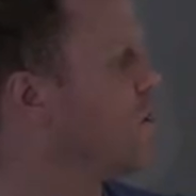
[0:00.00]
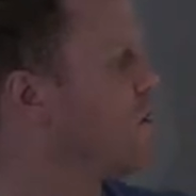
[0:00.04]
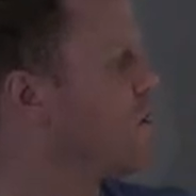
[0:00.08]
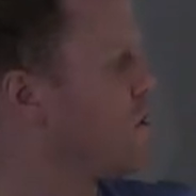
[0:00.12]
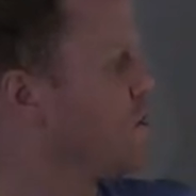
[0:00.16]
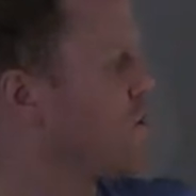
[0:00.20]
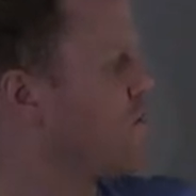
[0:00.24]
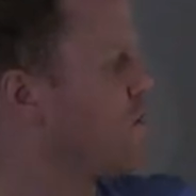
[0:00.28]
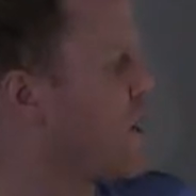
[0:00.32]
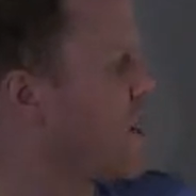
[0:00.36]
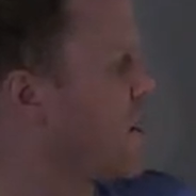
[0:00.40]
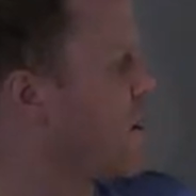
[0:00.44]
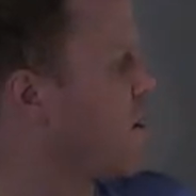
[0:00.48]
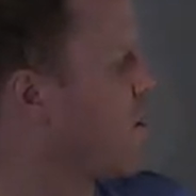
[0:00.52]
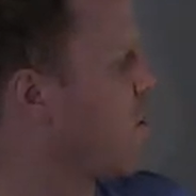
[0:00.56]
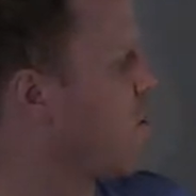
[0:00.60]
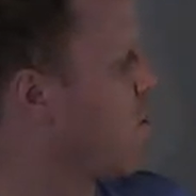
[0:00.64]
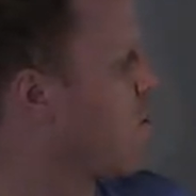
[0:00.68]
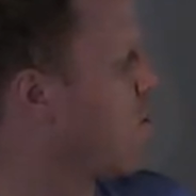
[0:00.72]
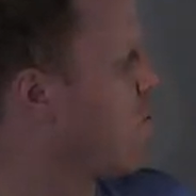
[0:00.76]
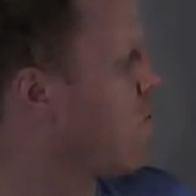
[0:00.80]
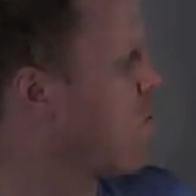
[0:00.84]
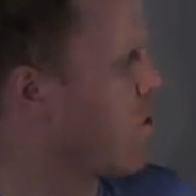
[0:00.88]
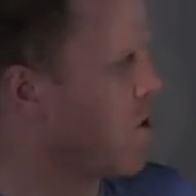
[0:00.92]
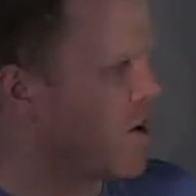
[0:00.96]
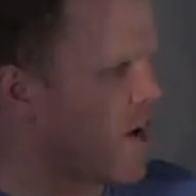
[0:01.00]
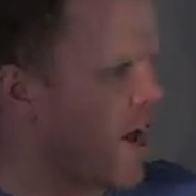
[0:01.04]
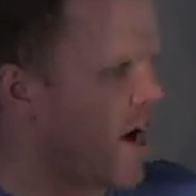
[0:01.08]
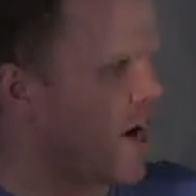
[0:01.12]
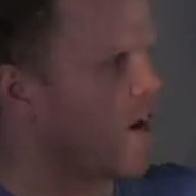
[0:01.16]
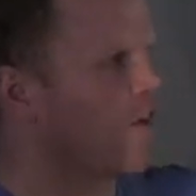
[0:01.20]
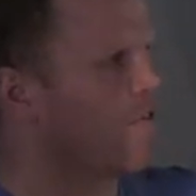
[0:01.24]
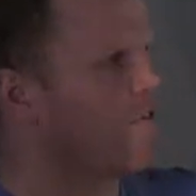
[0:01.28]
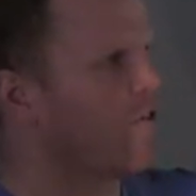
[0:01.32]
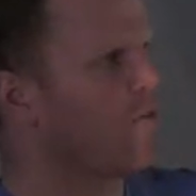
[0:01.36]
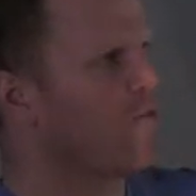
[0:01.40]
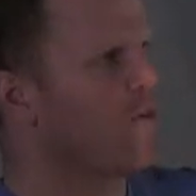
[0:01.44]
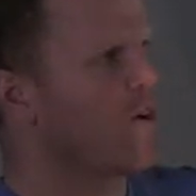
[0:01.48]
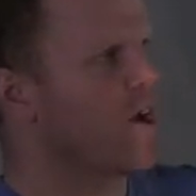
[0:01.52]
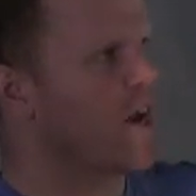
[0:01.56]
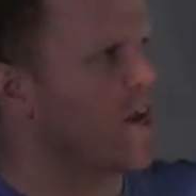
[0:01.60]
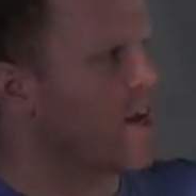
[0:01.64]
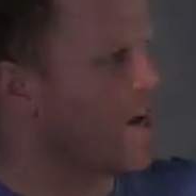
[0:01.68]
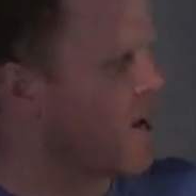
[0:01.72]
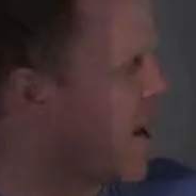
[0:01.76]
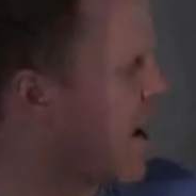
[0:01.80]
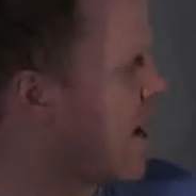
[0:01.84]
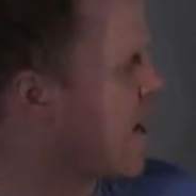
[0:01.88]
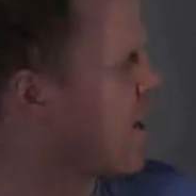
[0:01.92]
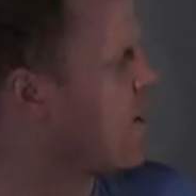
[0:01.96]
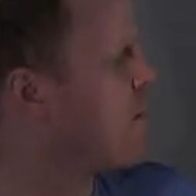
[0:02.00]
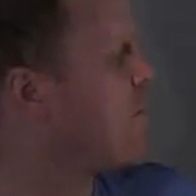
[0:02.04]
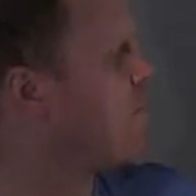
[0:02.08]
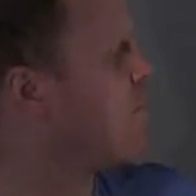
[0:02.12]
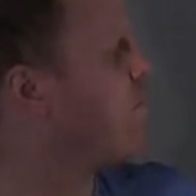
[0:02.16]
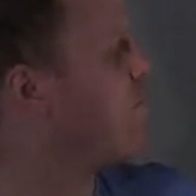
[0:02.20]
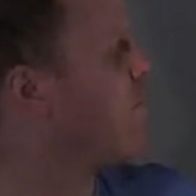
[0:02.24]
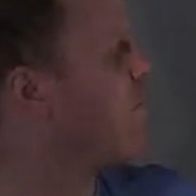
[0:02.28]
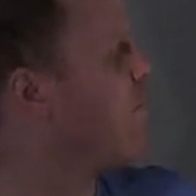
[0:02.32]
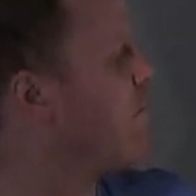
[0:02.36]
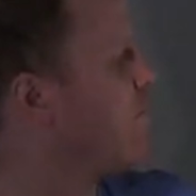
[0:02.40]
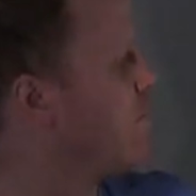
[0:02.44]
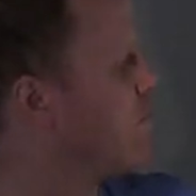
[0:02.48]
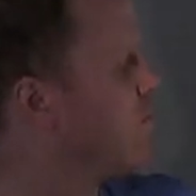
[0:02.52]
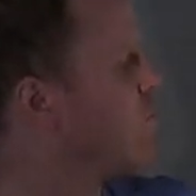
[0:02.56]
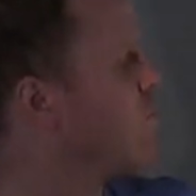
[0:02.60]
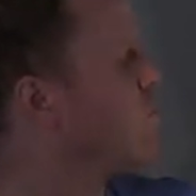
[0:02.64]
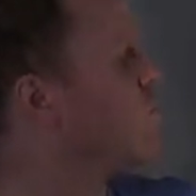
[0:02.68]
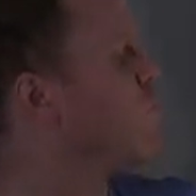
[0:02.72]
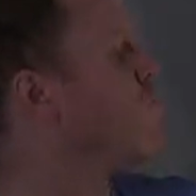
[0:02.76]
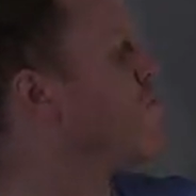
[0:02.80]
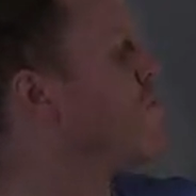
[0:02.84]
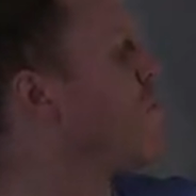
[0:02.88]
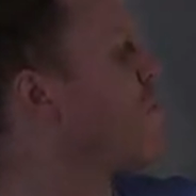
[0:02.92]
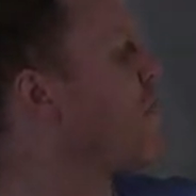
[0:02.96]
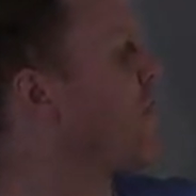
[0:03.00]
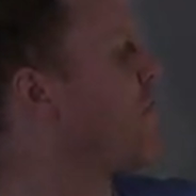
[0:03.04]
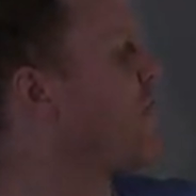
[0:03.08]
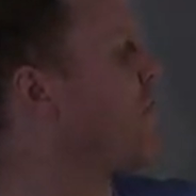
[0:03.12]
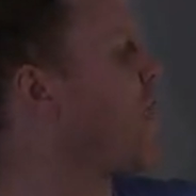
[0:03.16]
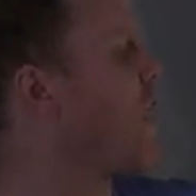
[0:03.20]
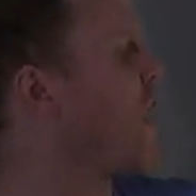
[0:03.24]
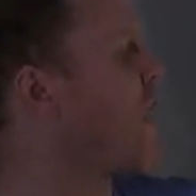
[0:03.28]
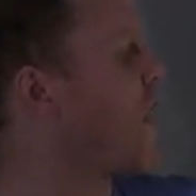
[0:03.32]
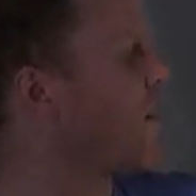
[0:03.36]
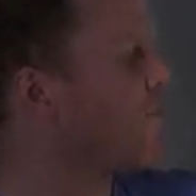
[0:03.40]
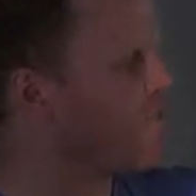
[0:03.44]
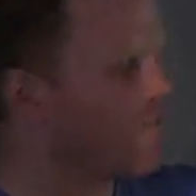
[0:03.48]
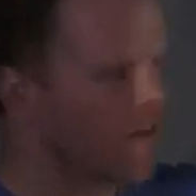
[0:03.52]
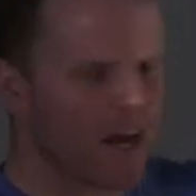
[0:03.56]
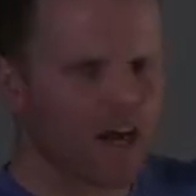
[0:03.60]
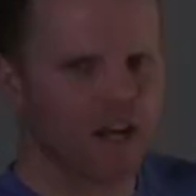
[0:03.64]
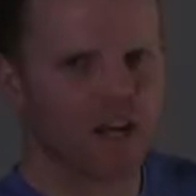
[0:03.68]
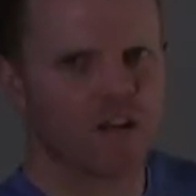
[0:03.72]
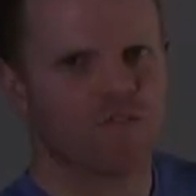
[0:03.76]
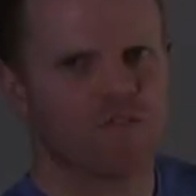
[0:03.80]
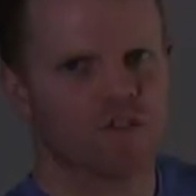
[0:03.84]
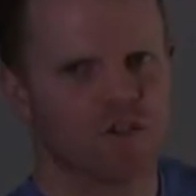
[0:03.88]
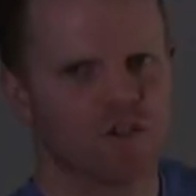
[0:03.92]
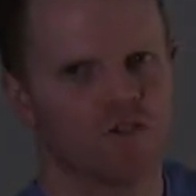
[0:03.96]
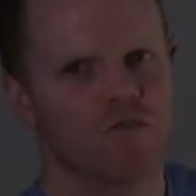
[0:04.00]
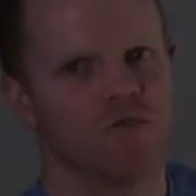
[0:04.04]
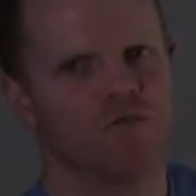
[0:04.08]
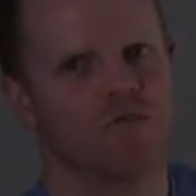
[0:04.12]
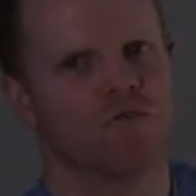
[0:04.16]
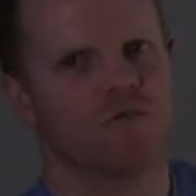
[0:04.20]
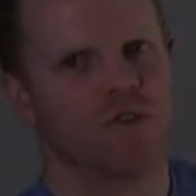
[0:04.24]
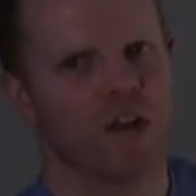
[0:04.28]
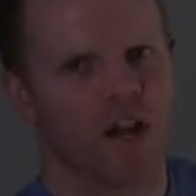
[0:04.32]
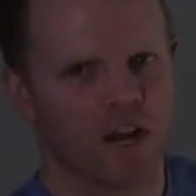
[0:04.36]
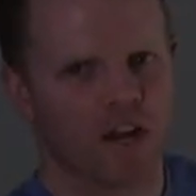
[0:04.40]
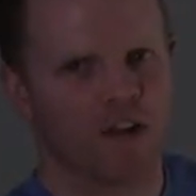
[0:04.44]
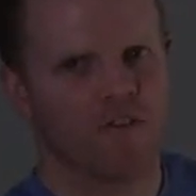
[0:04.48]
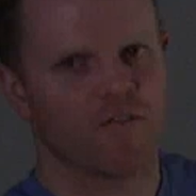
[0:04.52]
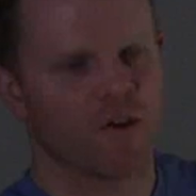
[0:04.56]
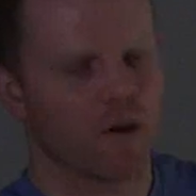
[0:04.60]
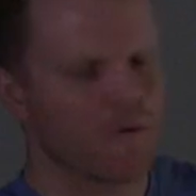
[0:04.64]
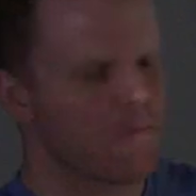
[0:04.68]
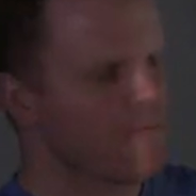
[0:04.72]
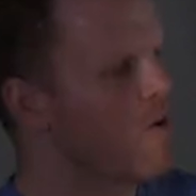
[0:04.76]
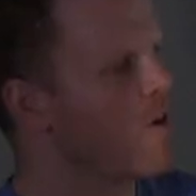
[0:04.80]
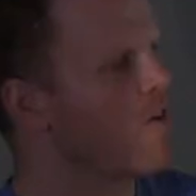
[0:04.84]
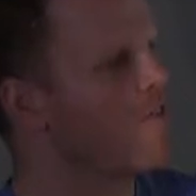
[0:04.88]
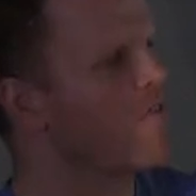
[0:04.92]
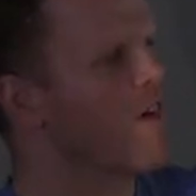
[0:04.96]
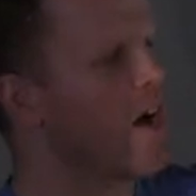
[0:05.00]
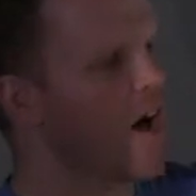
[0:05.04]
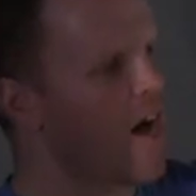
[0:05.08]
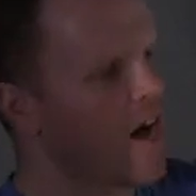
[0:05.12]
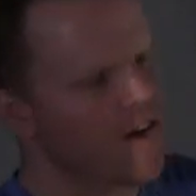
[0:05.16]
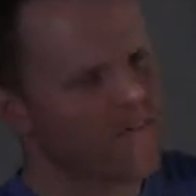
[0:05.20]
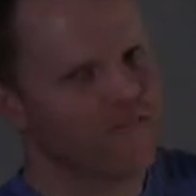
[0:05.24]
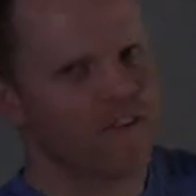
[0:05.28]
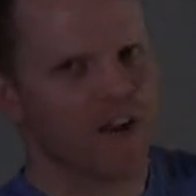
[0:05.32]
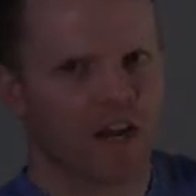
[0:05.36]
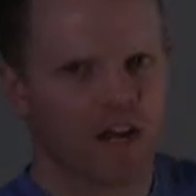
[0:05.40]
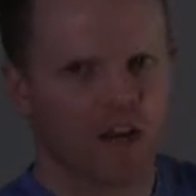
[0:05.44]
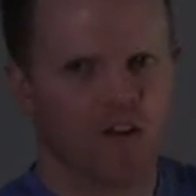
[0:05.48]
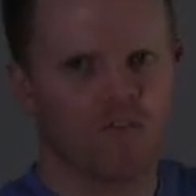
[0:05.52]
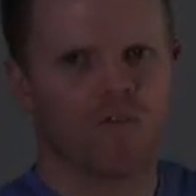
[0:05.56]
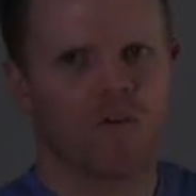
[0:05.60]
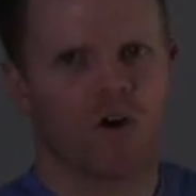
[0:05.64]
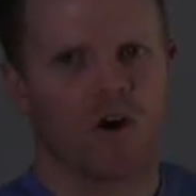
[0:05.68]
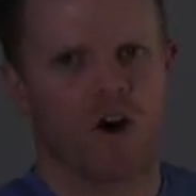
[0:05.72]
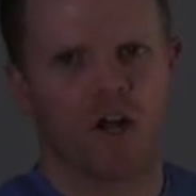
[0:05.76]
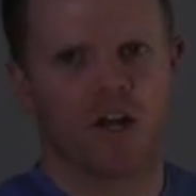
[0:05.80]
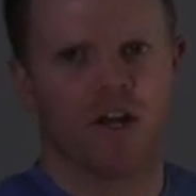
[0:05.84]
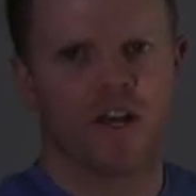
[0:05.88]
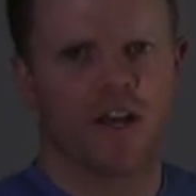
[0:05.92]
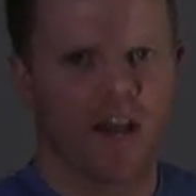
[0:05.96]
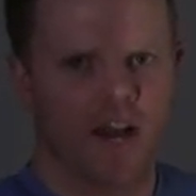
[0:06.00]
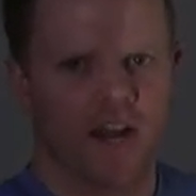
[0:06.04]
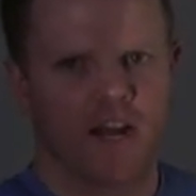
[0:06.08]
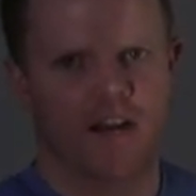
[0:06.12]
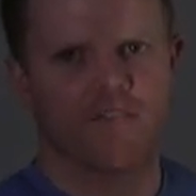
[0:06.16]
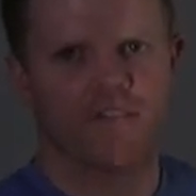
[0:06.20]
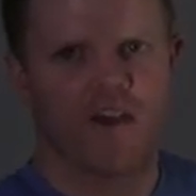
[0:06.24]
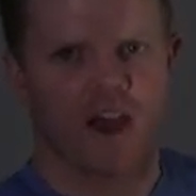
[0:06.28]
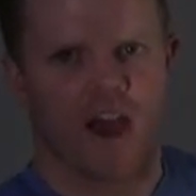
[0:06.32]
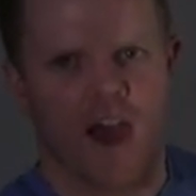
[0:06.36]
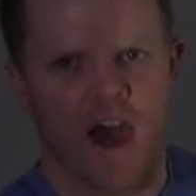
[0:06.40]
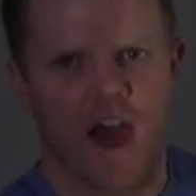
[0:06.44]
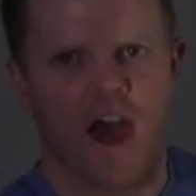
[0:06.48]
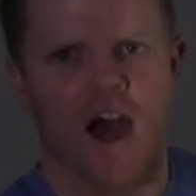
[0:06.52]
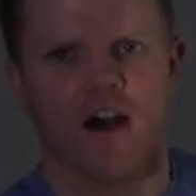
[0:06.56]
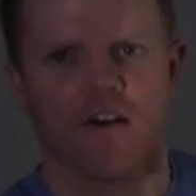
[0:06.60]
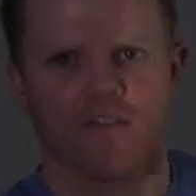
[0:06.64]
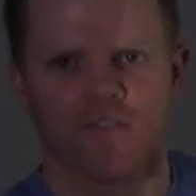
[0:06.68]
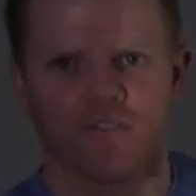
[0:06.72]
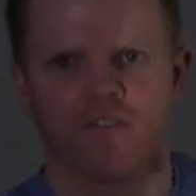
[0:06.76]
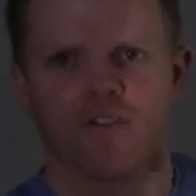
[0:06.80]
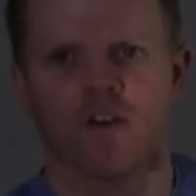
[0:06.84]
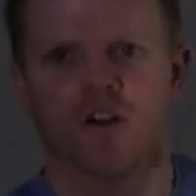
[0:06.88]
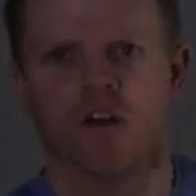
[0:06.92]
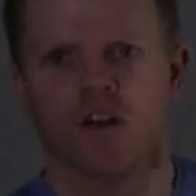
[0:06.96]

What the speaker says: So here, we're -3, -2.5, -2, -1.5, -1, -0.5.